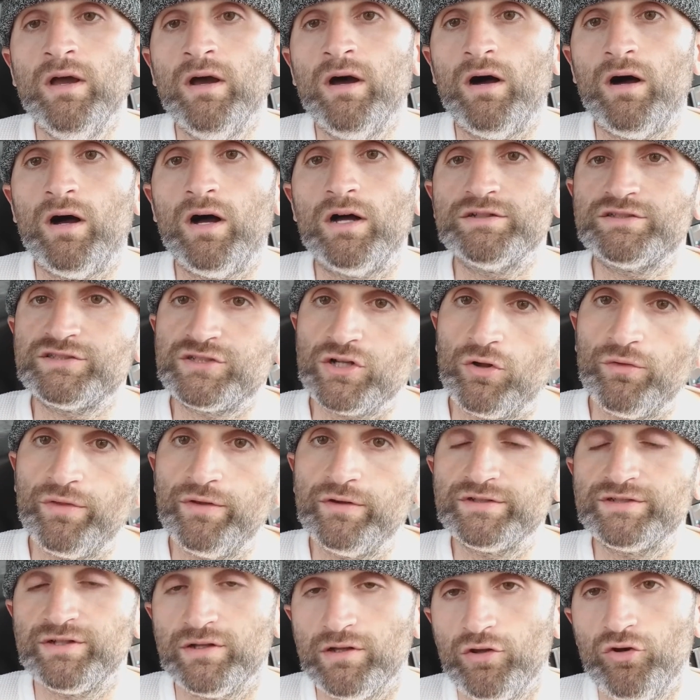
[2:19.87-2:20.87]
Uh, so
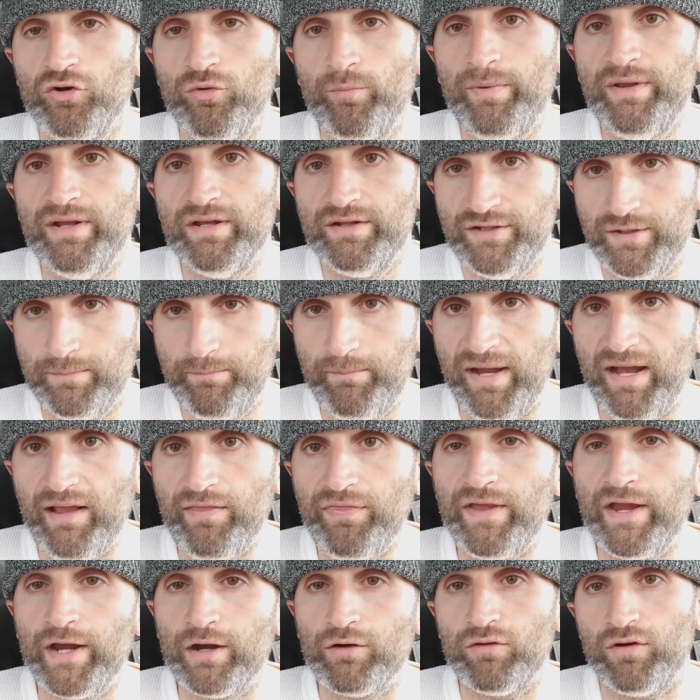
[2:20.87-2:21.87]
there's a little bit of debate
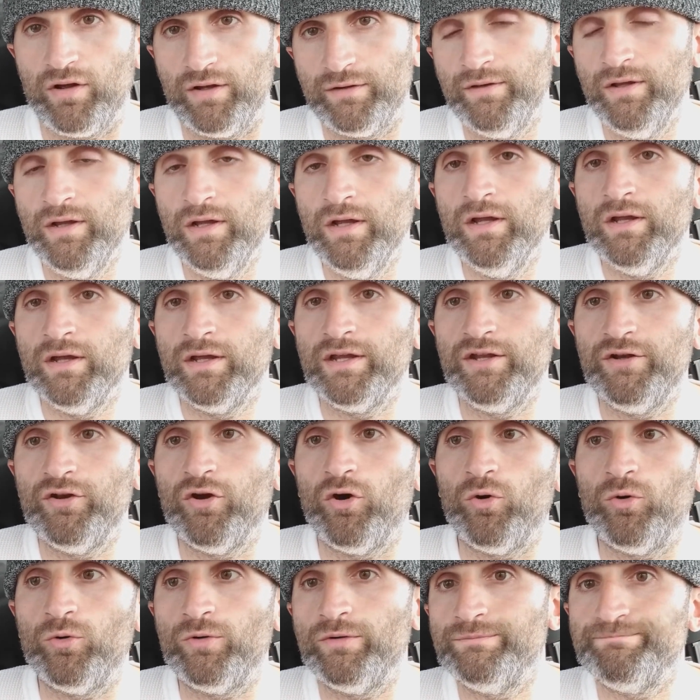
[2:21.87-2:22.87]
there on you
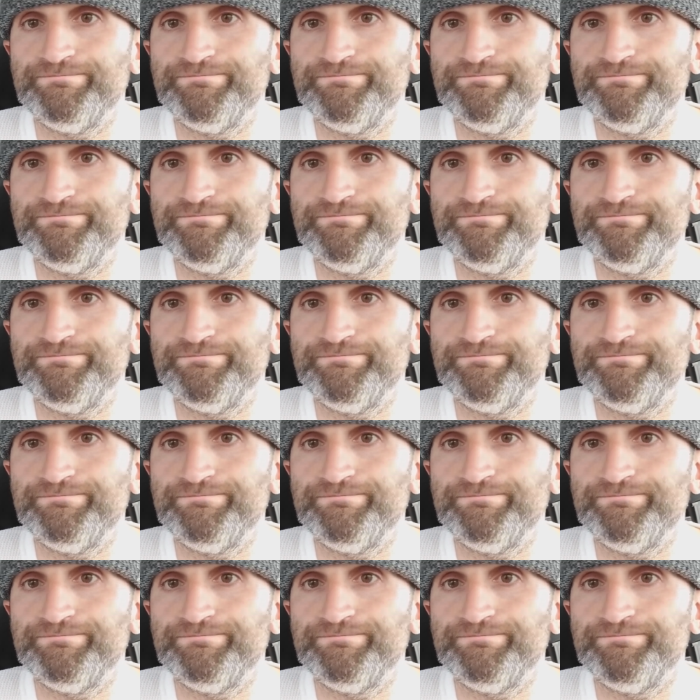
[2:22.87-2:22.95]
know